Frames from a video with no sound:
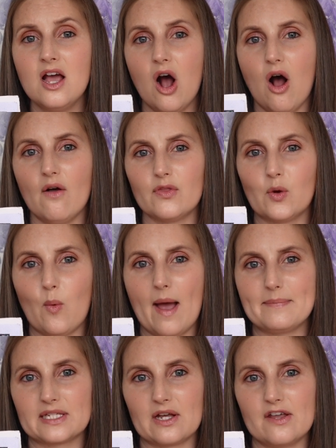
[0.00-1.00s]
on the
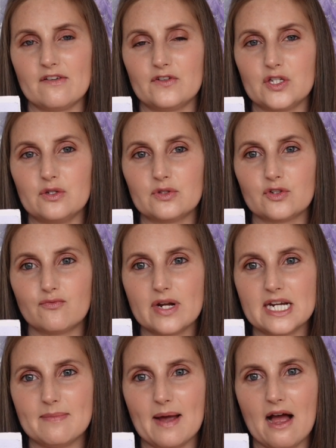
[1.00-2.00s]
website for you to
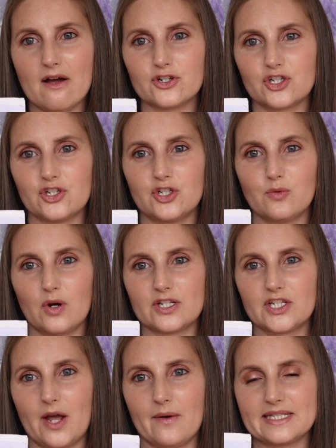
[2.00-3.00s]
read about should you want
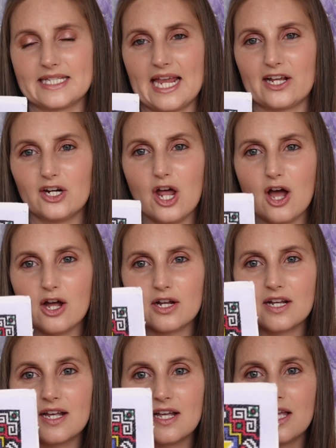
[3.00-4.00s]
to go and take a look.